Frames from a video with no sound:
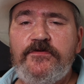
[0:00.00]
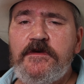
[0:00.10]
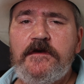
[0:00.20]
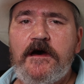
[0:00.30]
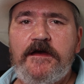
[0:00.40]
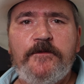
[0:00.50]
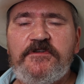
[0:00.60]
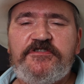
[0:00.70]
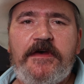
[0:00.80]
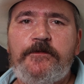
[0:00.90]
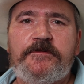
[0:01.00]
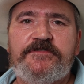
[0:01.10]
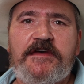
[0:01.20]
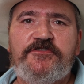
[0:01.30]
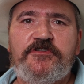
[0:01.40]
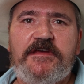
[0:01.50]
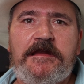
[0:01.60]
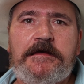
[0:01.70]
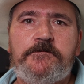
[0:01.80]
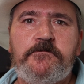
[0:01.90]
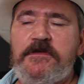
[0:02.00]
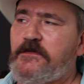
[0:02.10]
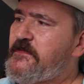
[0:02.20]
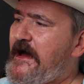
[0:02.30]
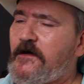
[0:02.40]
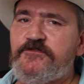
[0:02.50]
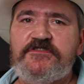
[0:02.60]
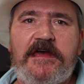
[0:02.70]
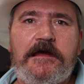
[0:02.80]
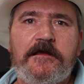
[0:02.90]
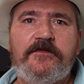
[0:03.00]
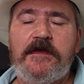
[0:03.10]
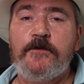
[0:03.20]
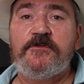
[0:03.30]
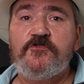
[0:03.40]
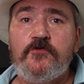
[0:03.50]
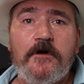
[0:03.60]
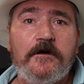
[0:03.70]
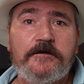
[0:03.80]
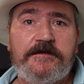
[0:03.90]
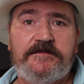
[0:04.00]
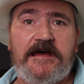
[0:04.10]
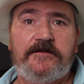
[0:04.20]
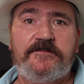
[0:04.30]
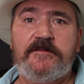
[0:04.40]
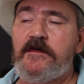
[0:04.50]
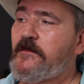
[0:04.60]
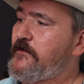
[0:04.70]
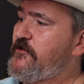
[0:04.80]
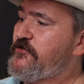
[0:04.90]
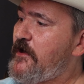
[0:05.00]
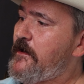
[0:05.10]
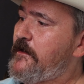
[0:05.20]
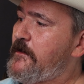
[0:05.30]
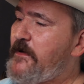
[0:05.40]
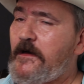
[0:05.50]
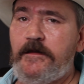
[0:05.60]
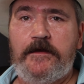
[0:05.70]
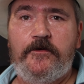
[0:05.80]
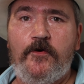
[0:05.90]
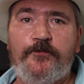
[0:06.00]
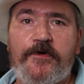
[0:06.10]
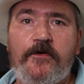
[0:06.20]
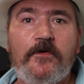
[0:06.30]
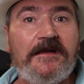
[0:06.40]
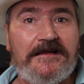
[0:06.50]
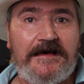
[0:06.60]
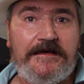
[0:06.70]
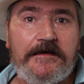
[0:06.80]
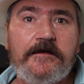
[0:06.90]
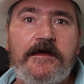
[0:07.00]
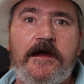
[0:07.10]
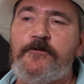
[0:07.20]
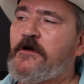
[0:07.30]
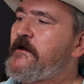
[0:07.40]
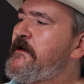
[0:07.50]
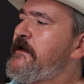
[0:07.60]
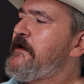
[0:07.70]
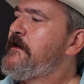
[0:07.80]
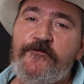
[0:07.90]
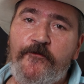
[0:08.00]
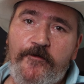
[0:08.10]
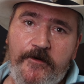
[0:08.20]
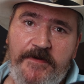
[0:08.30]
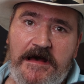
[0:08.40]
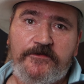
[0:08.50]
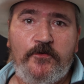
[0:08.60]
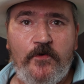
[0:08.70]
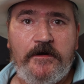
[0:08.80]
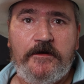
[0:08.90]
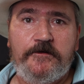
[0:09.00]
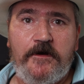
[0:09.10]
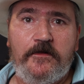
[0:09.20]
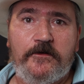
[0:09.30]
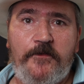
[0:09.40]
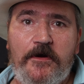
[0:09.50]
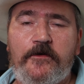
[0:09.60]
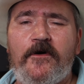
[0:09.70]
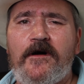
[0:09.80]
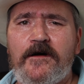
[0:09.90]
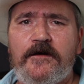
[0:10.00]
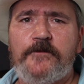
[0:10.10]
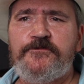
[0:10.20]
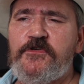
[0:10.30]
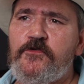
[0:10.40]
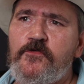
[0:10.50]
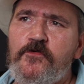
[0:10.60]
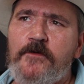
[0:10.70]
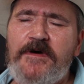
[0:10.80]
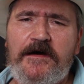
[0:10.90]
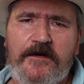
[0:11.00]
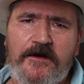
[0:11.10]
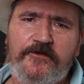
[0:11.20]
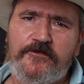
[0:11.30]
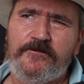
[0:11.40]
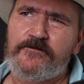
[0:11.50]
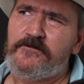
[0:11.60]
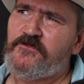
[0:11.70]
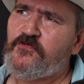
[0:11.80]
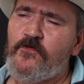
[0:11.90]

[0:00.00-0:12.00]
The uh, image stabilization in it is outstanding. The image quality is outstanding. And you're talking about a GoPro-like camera for about the $100 mark on up to about $120,